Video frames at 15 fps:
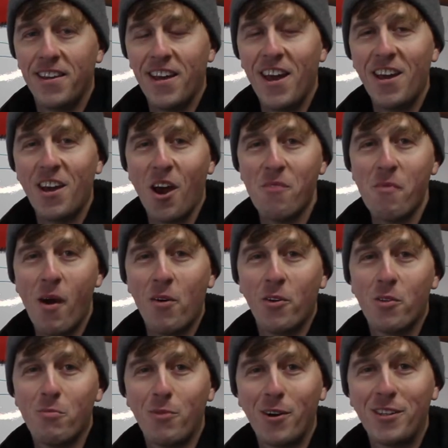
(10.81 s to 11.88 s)
Hey, I'm Matt
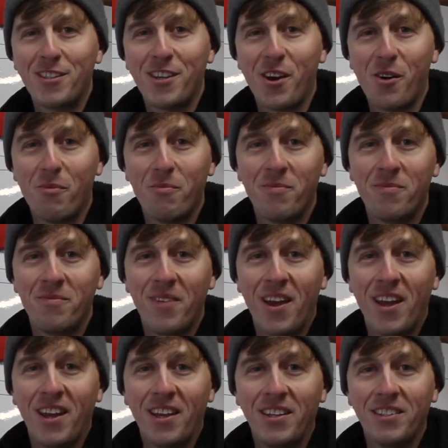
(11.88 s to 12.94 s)
with Apprentice Help,
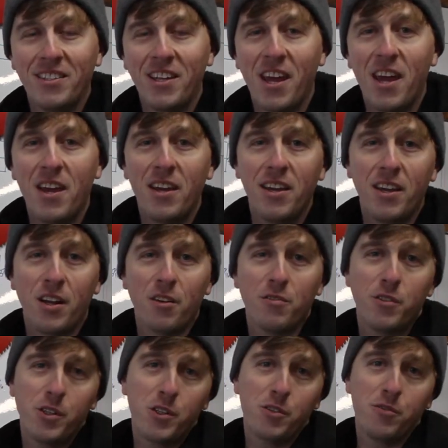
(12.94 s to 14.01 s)
and today in our
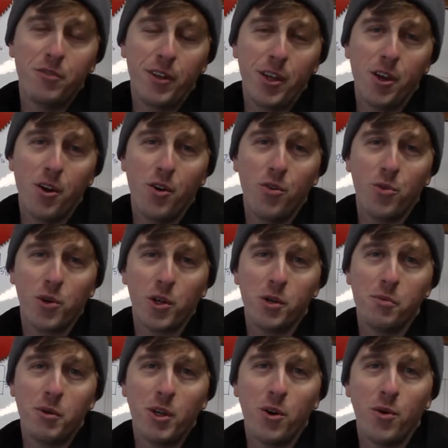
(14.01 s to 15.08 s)
first video, we're going
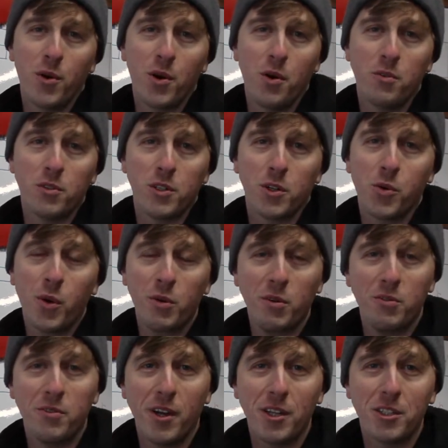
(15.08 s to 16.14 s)
to be going over a quick
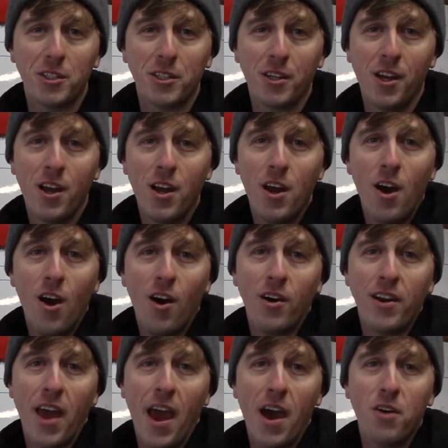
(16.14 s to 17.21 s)
refresher on
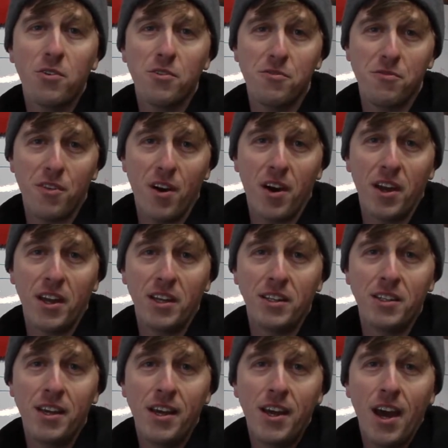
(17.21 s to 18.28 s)
how to
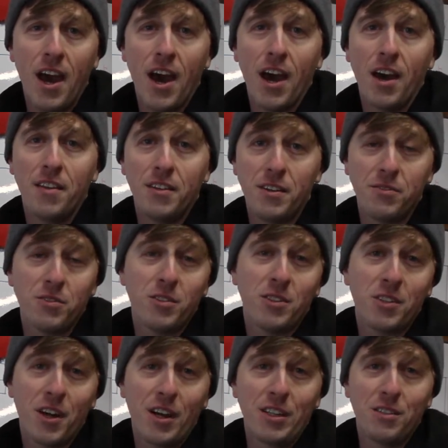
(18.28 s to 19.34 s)
find uh, the different
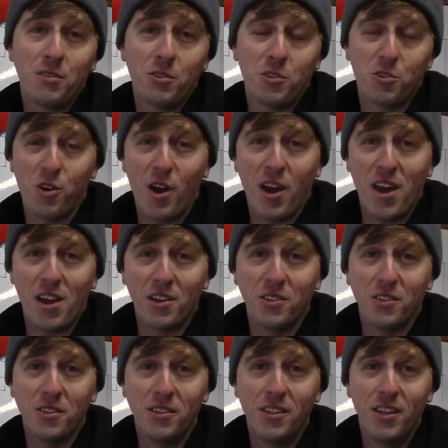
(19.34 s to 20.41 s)
sides of a
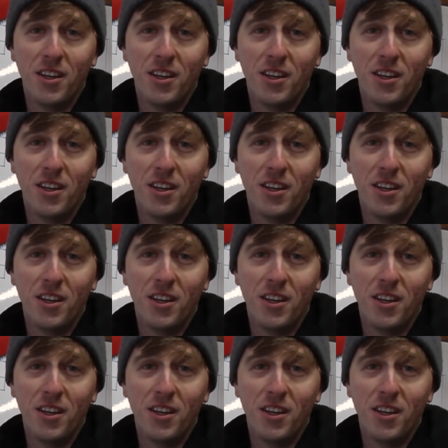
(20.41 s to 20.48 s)
triangle.